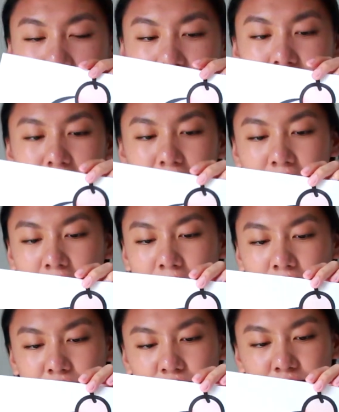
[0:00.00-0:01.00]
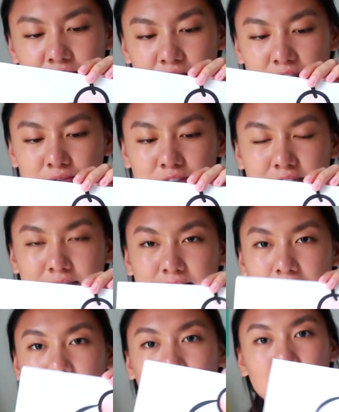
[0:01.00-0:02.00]
in. I don't know if you can really
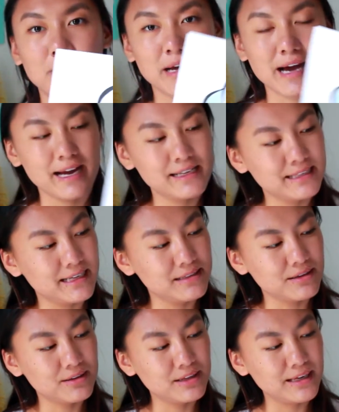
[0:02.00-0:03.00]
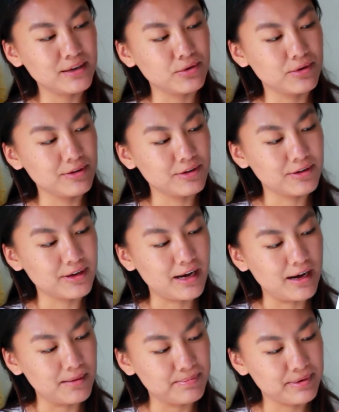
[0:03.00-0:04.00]
tell, but I did the oil
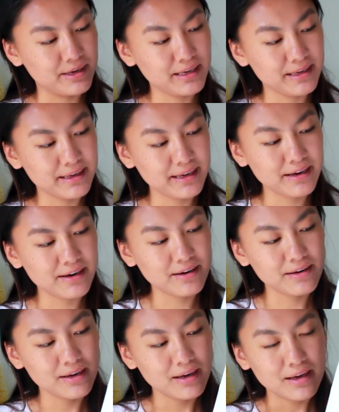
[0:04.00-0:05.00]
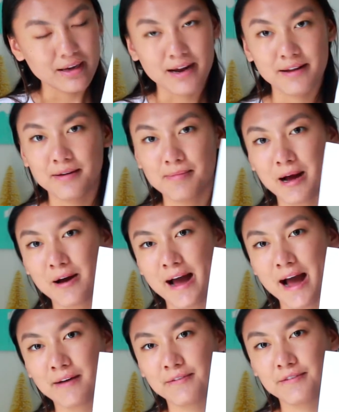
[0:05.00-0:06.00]
up here, kind of about
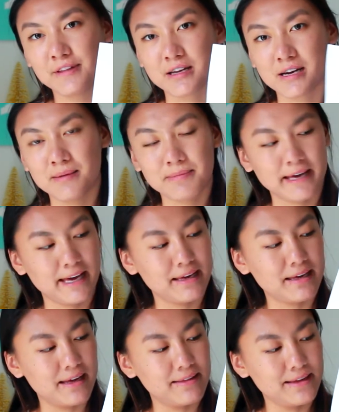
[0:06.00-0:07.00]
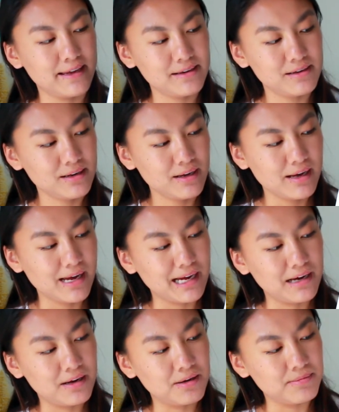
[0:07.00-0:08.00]
half of the cupcake, and then
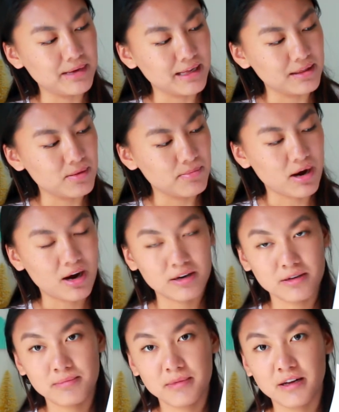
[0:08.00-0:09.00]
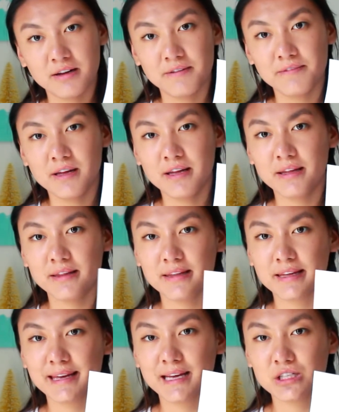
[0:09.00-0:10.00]
at the bottom of
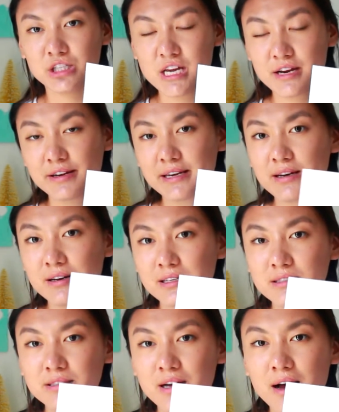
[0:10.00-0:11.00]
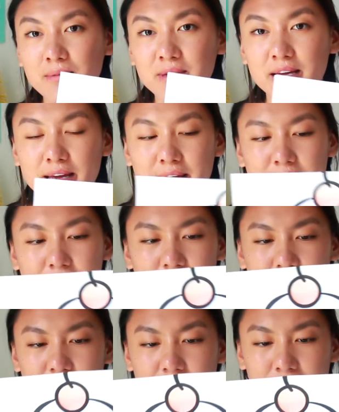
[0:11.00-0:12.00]
the cherry on top.
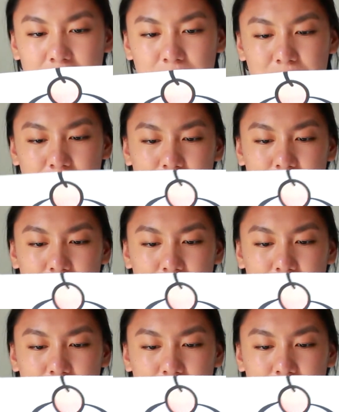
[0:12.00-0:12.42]
And